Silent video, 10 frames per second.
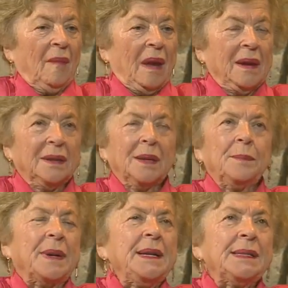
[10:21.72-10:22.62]
And the
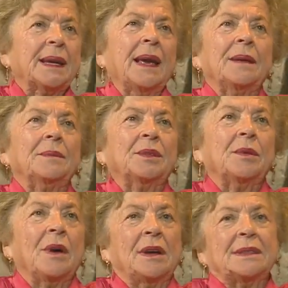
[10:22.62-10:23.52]
priest came to
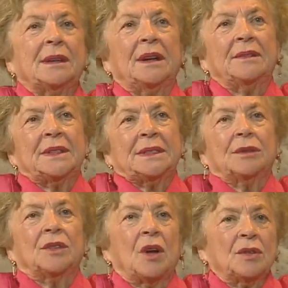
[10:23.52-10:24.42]
us always
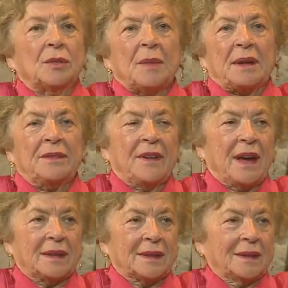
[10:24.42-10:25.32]
to talk to my
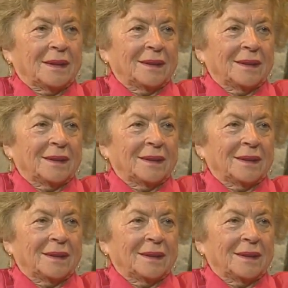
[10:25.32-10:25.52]
father.